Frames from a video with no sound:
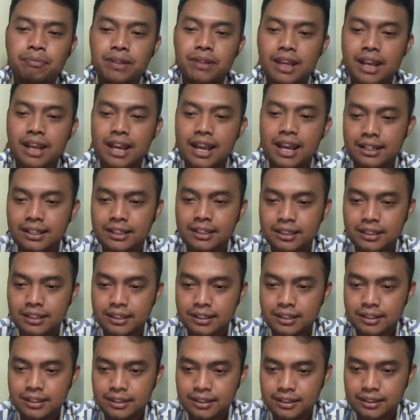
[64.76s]
and
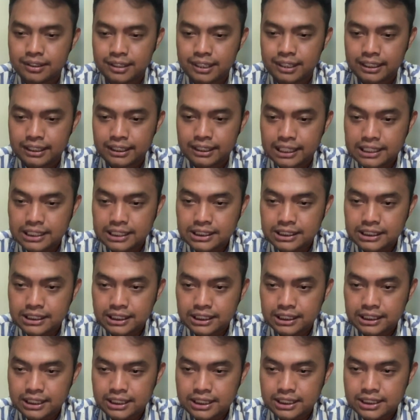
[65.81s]
the delta G
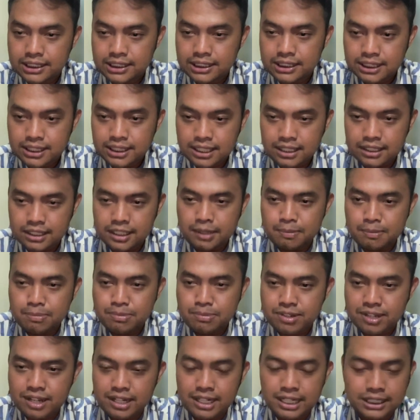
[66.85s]
is Gibbs
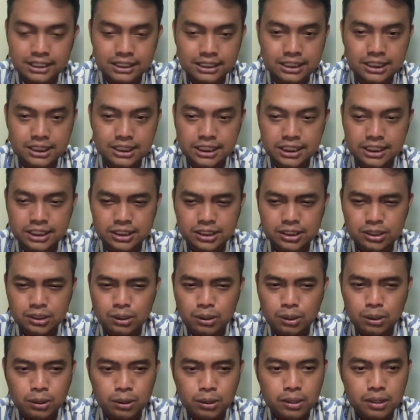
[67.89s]
energy change
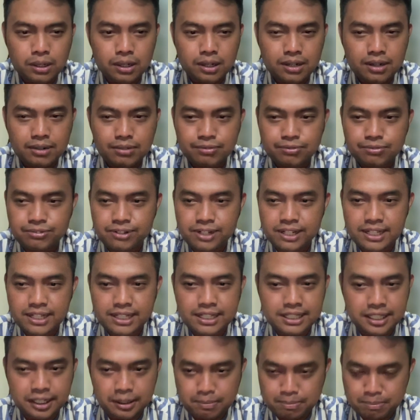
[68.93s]
or free
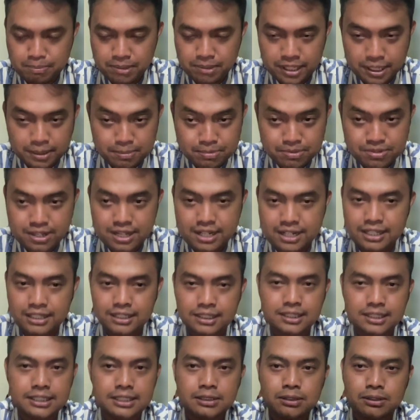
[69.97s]
Gibbs
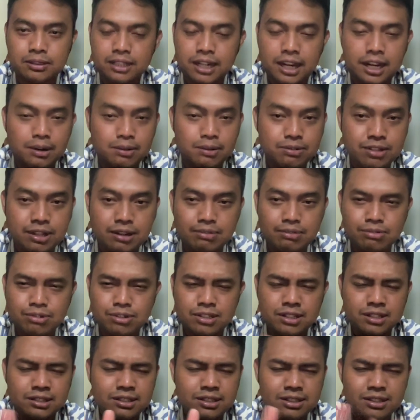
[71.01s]
energy or kind of stuff. So
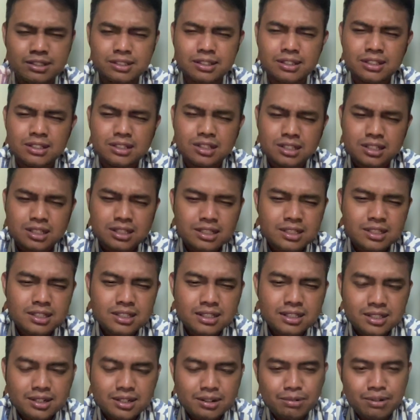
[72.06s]
this is
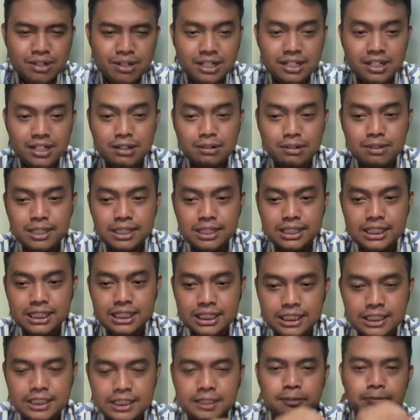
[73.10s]
really what
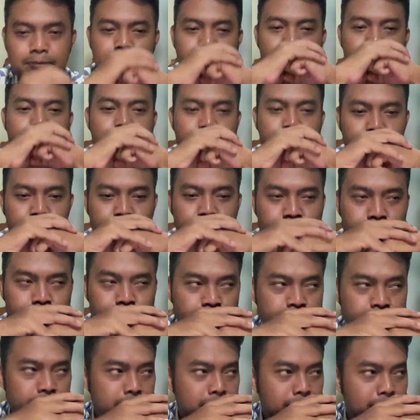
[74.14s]
you
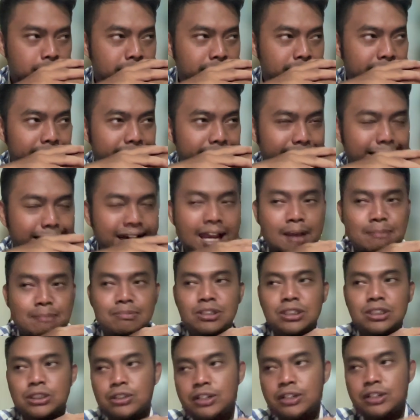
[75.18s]
call it, yeah,
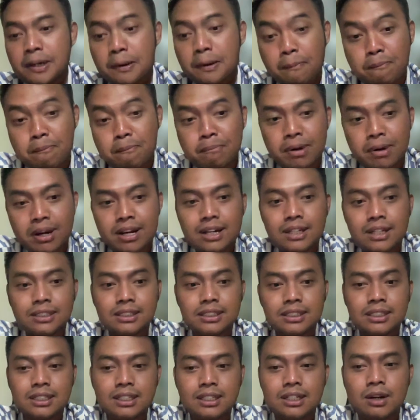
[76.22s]
abstract, but
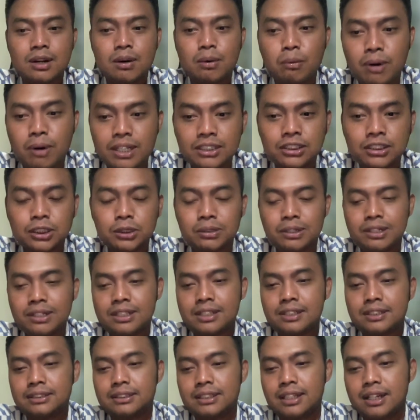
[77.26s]
once you
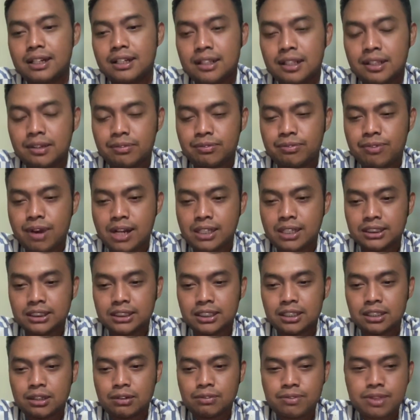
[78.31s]
understand the
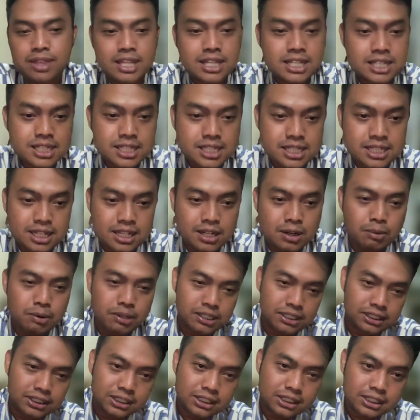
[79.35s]
function of these
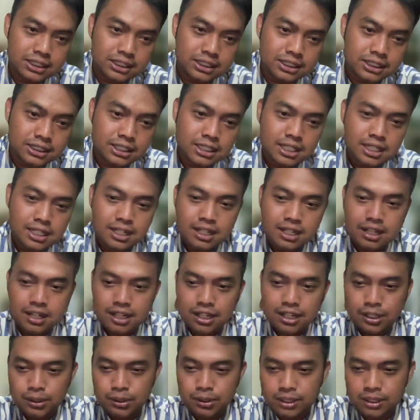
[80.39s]
equations,
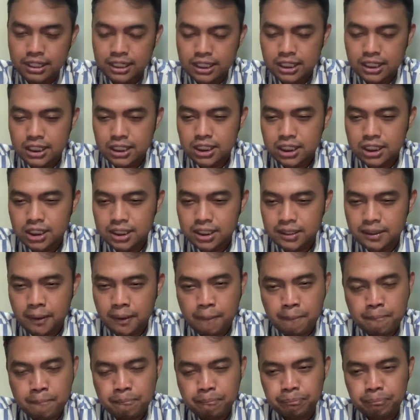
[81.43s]
you're gonna
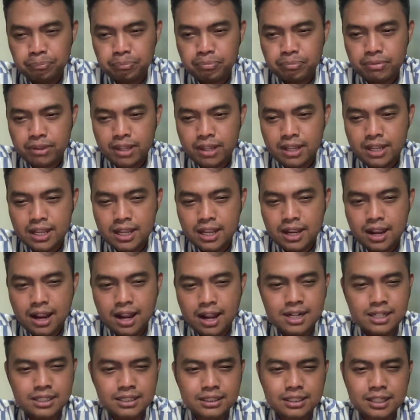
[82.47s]

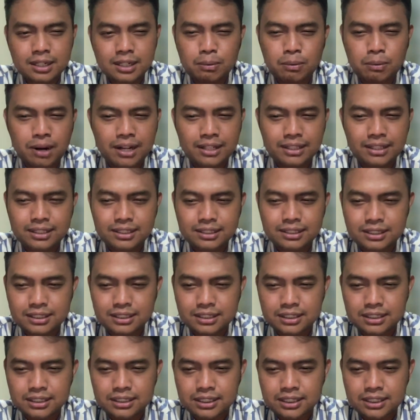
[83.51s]
understand why this
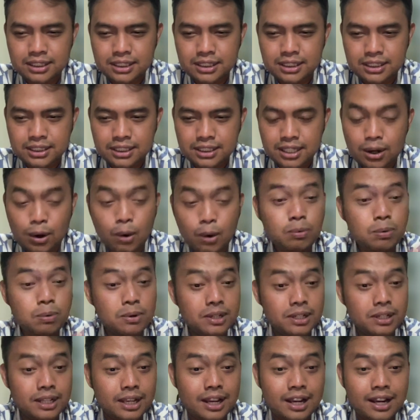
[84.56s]
is,
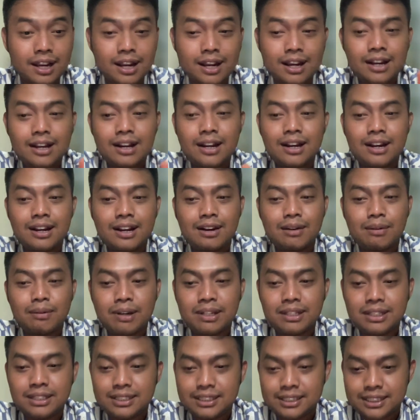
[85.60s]
hopefully, yeah, why
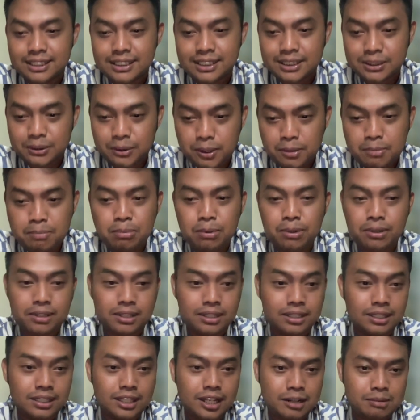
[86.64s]
this is so important
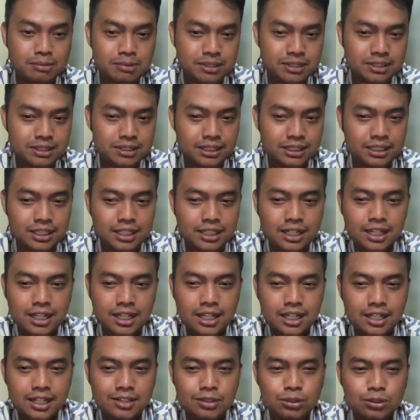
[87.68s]
in chemistry.
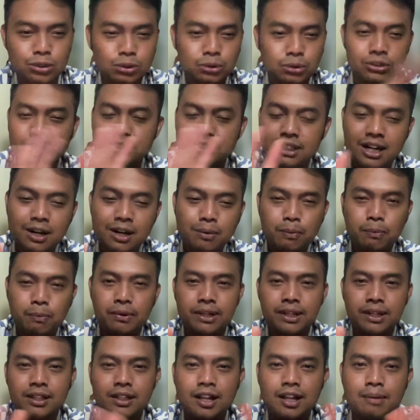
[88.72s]
So to start
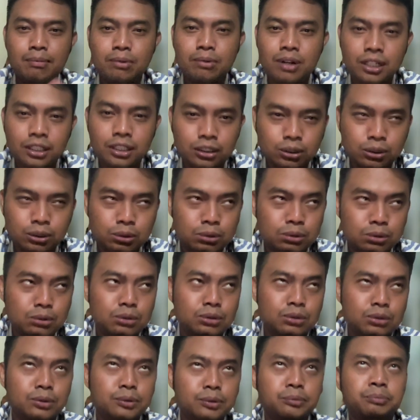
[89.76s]
with, I'm going
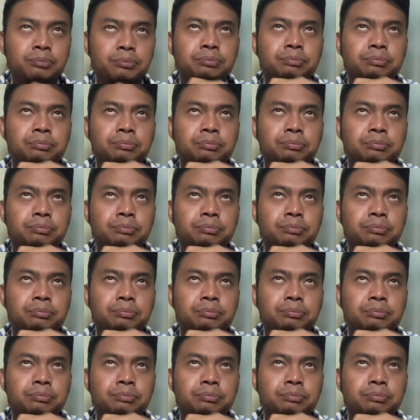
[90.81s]
to